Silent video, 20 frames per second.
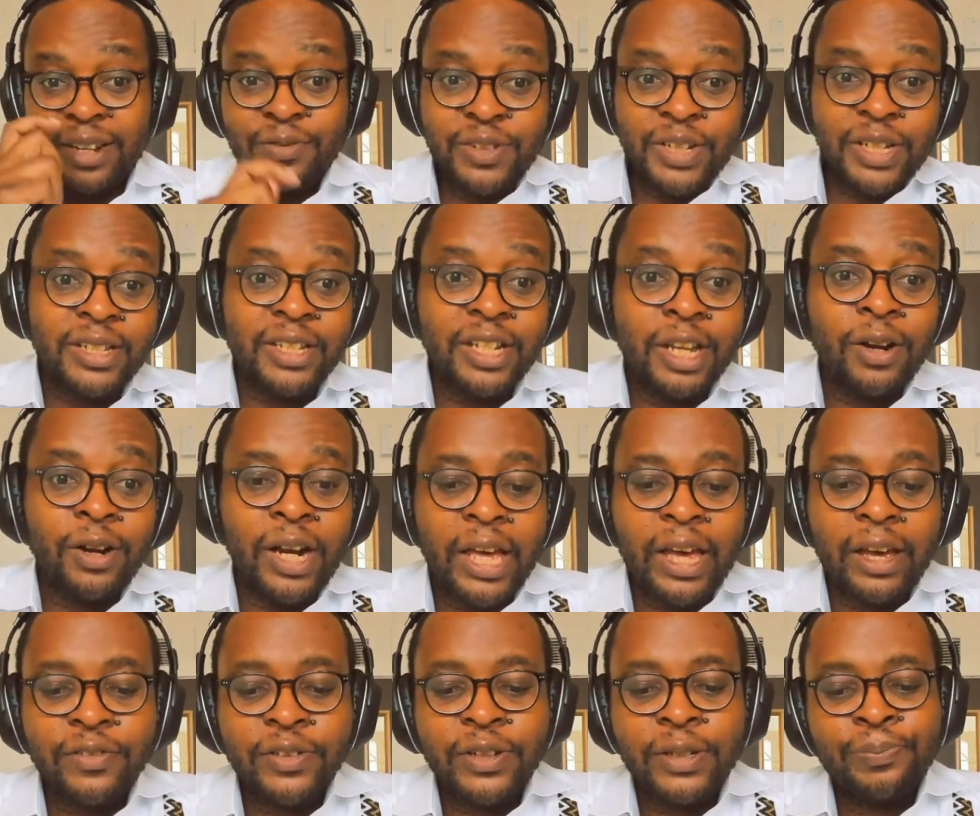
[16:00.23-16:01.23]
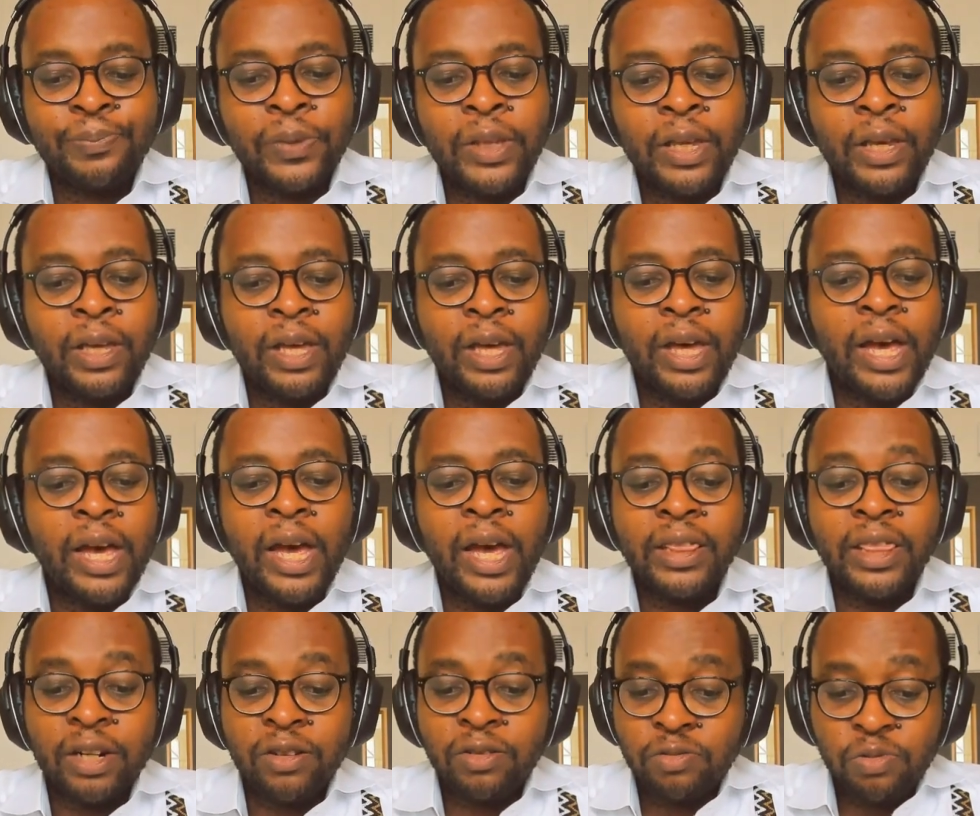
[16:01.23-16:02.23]
that I've just now left.
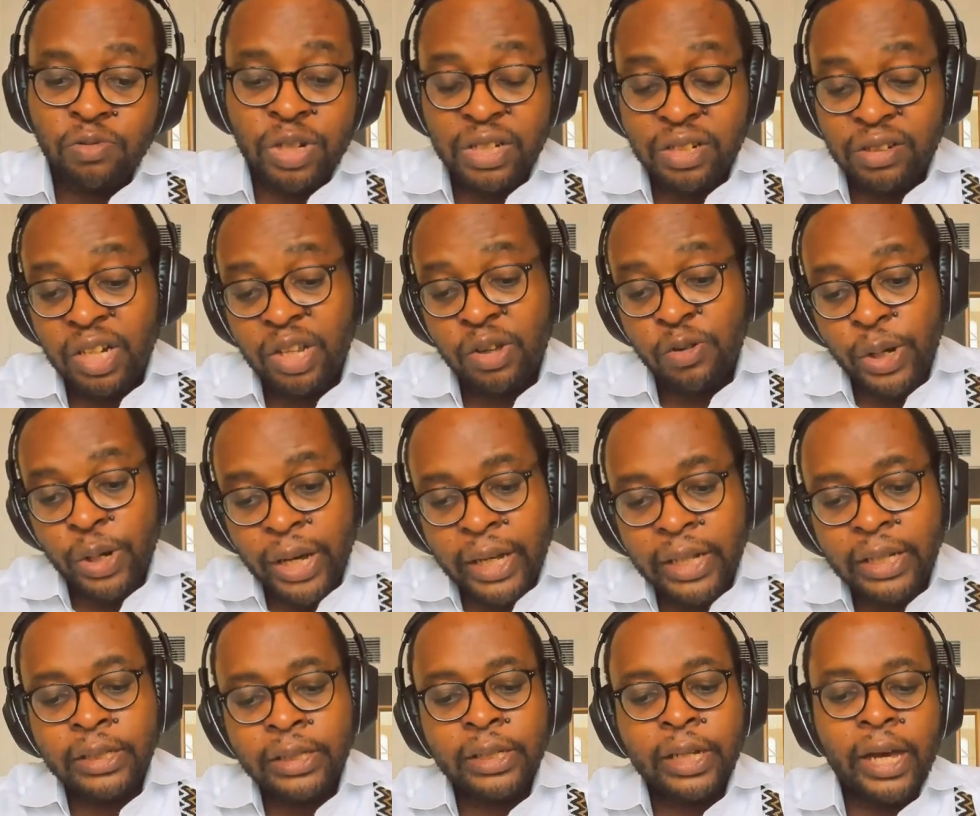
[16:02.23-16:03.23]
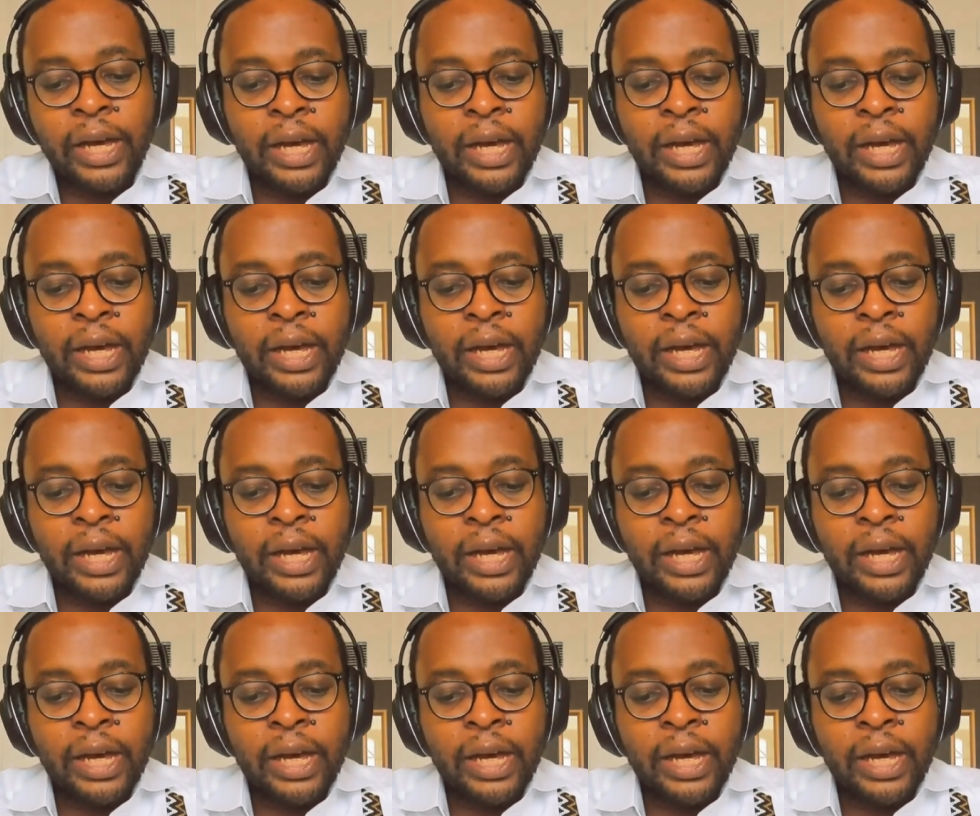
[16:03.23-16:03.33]
And that went really well.